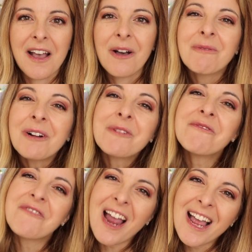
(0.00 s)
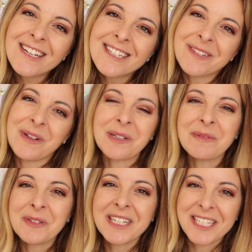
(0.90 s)
Welcome friends,
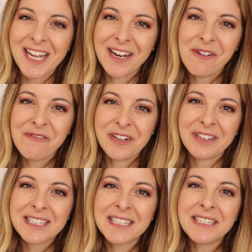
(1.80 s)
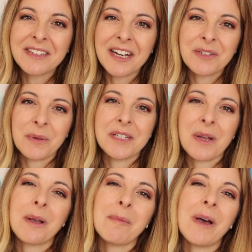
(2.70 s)
welcome to my channel, Fearlessly Loved, where I
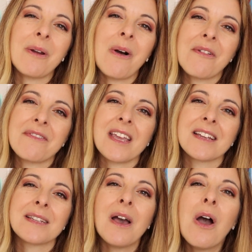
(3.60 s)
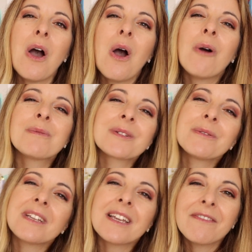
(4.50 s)
talk about all things
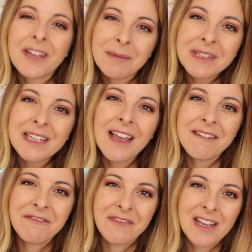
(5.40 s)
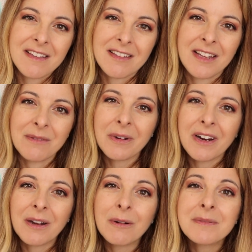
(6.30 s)
homeschooling, family, and faith, and where
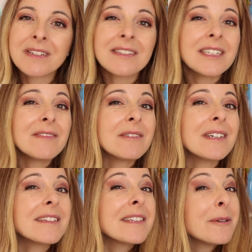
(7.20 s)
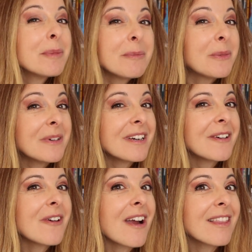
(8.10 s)
I hope to leave you a little bit more
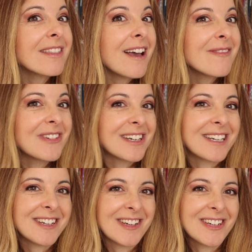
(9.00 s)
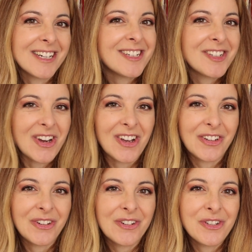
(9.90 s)
or a lot more encouraged
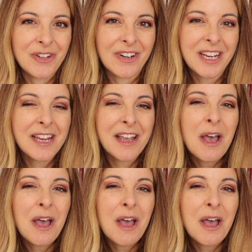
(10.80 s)
on your journey.